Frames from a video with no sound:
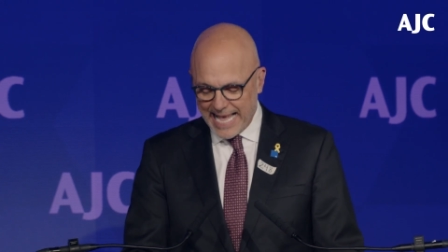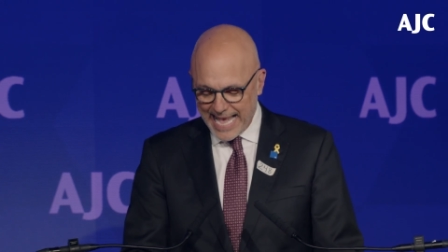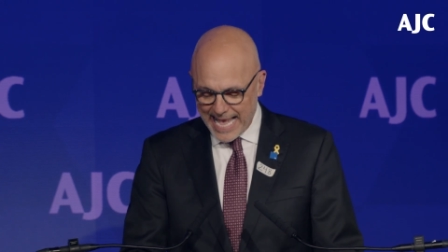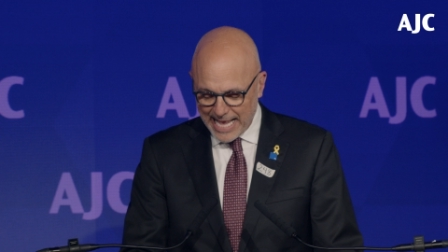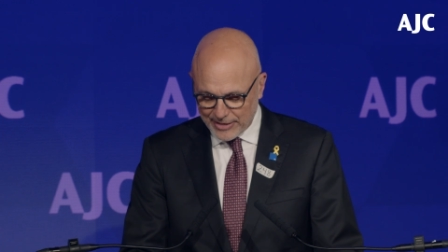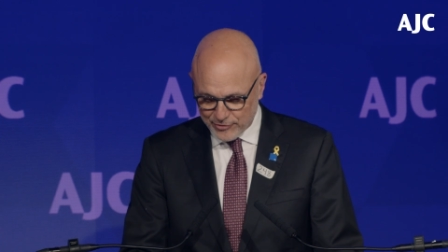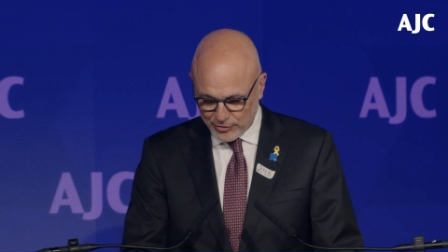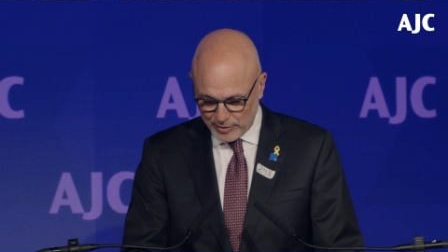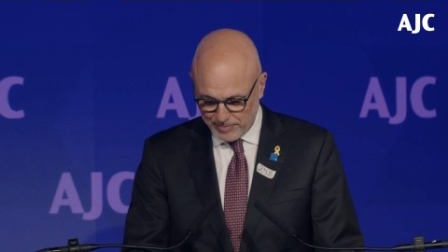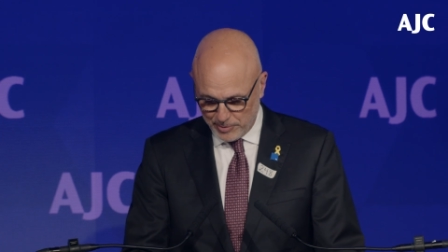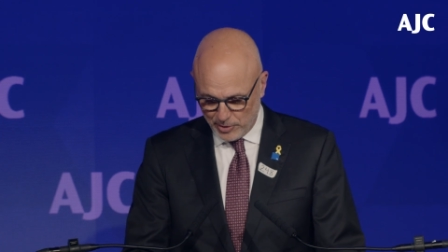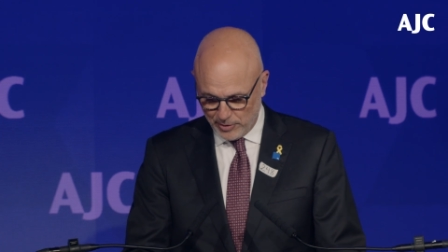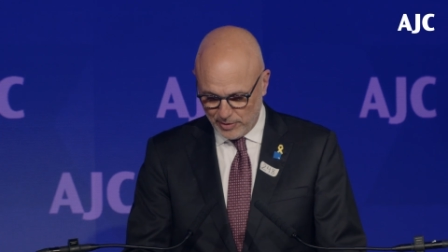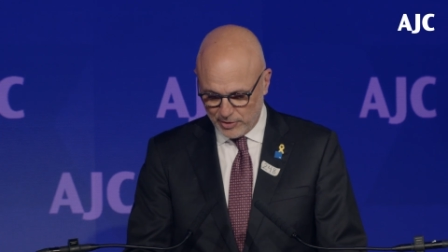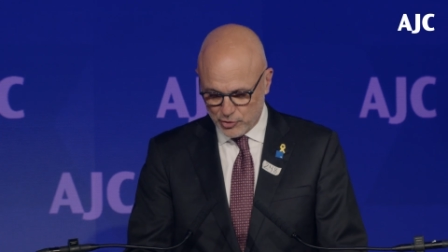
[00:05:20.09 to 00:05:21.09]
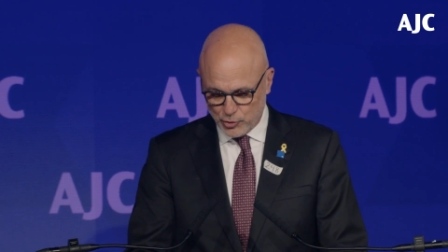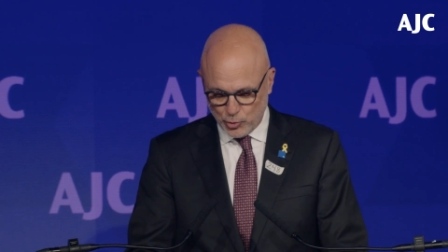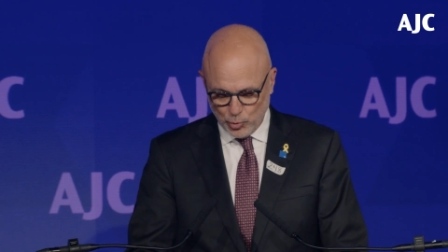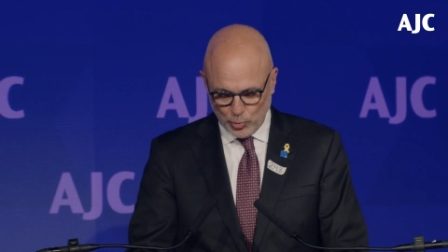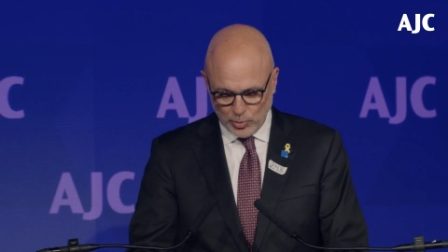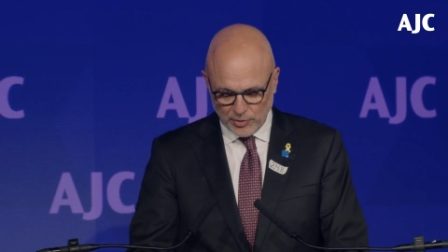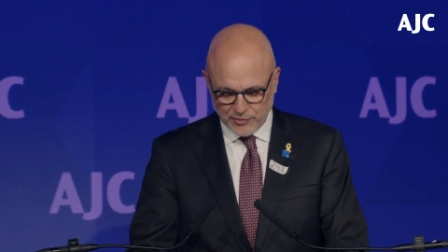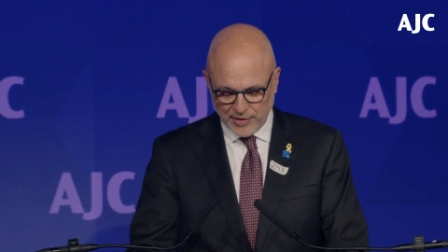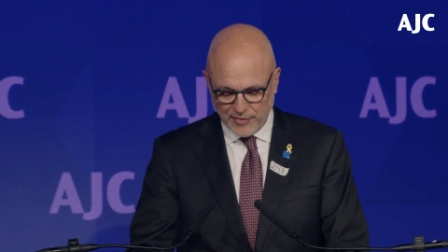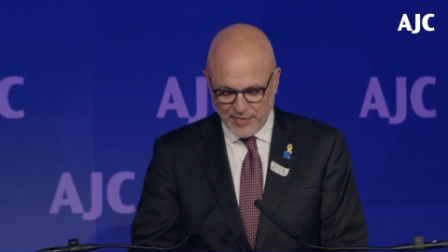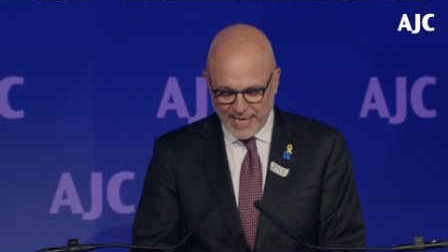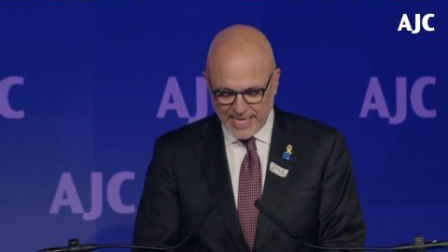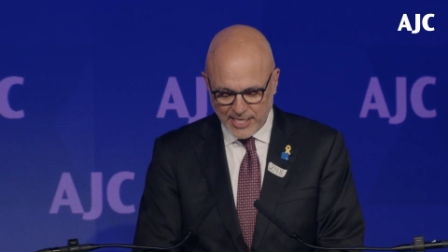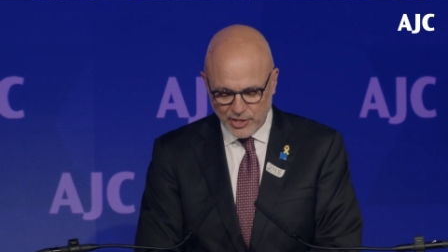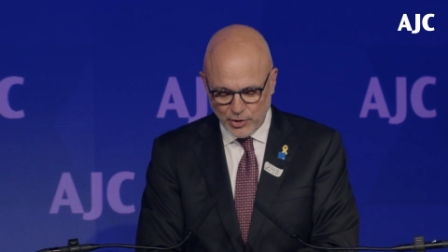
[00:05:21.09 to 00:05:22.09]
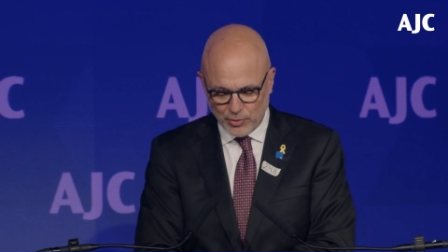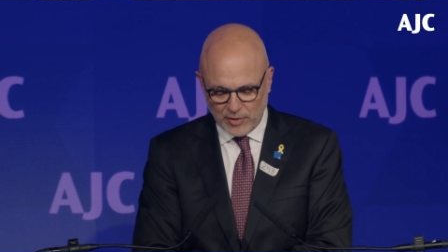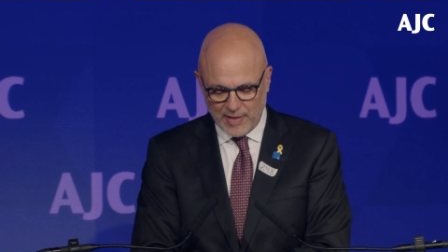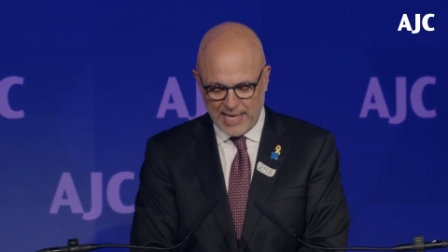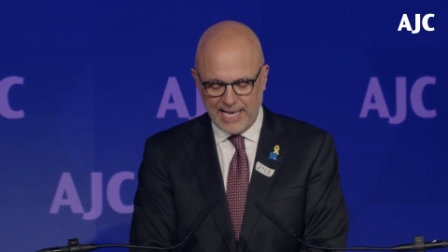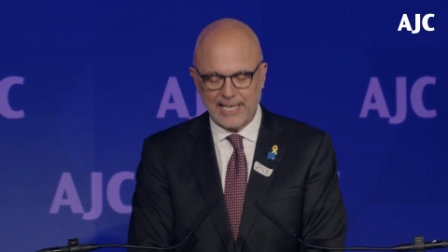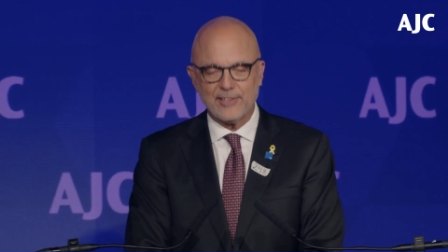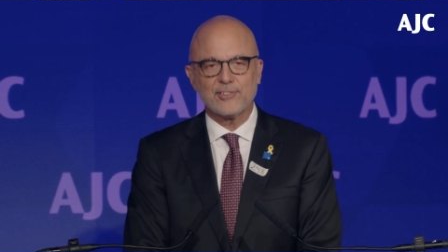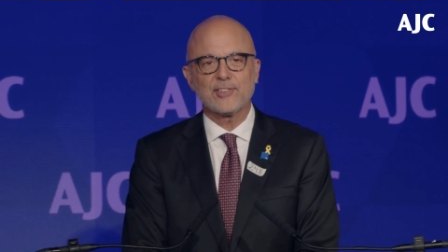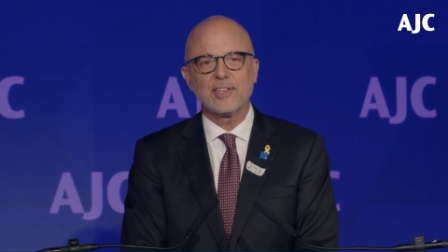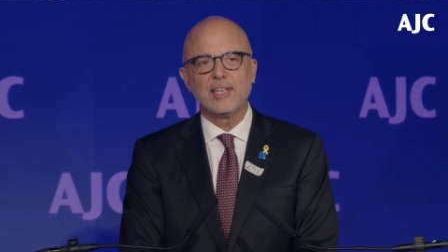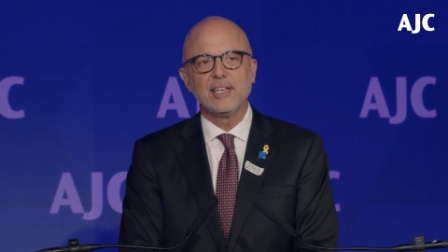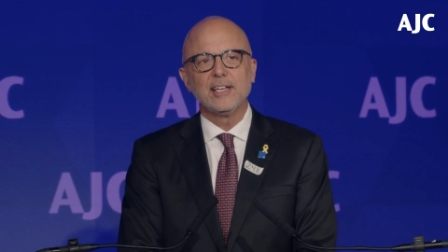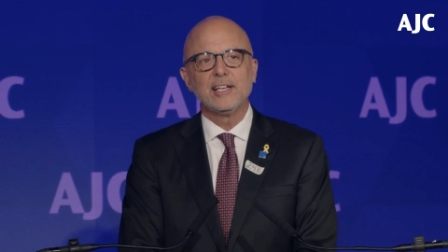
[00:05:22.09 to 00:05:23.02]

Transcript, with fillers: actionable tools that they can utilize